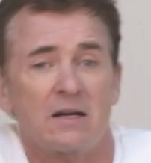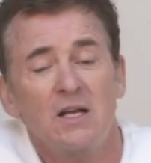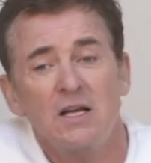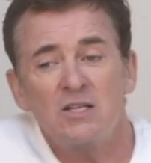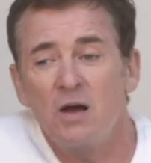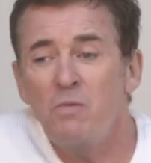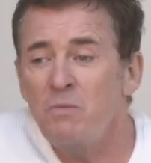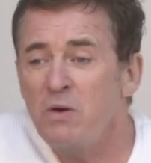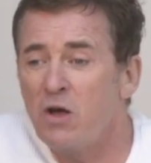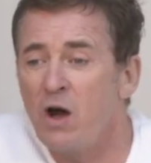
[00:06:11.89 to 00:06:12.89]
Mm. So
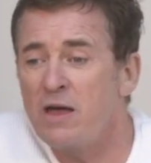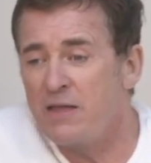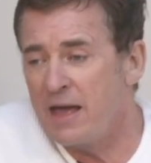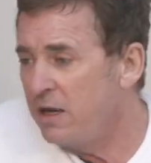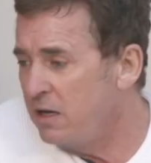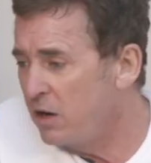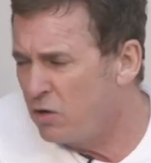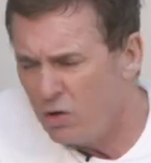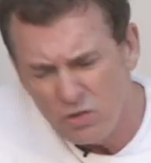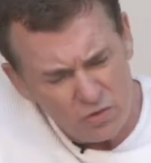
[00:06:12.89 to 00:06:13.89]
when we got in there, you know,
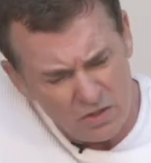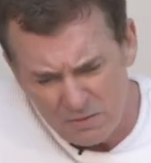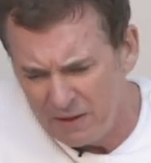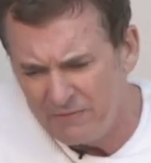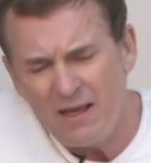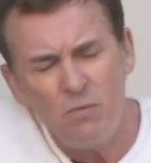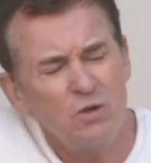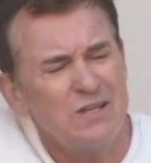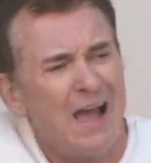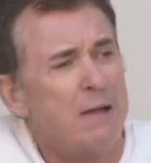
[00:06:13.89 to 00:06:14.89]
contrary to belief, there
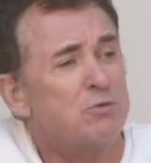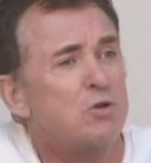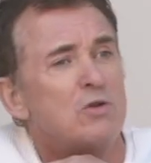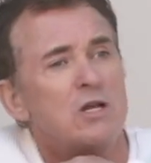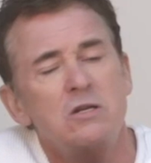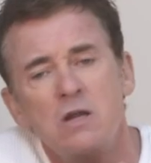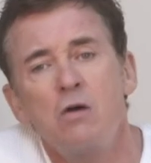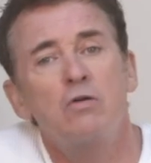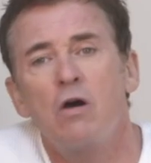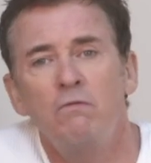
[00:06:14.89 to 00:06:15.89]
was absolutely
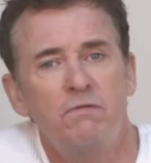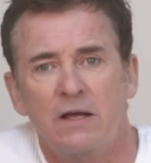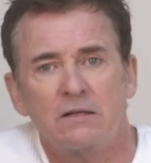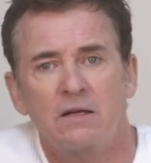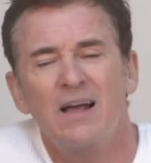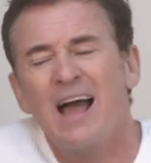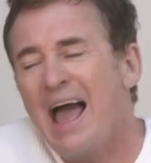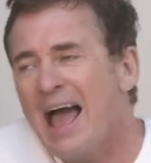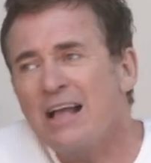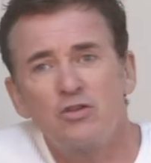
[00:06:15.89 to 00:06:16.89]
no conflict
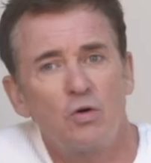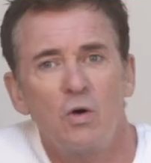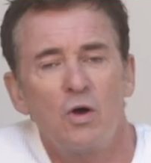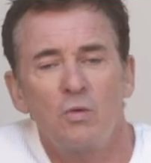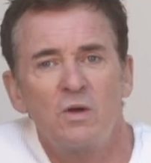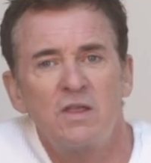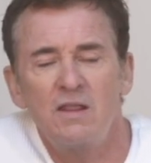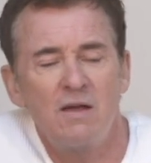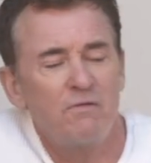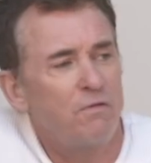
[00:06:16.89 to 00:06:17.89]
at all
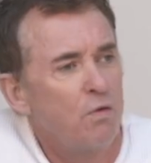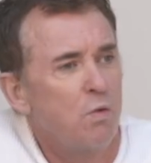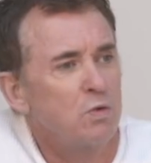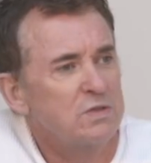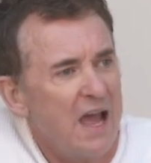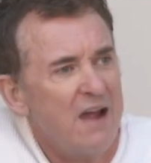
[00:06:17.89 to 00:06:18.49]
within them four walls.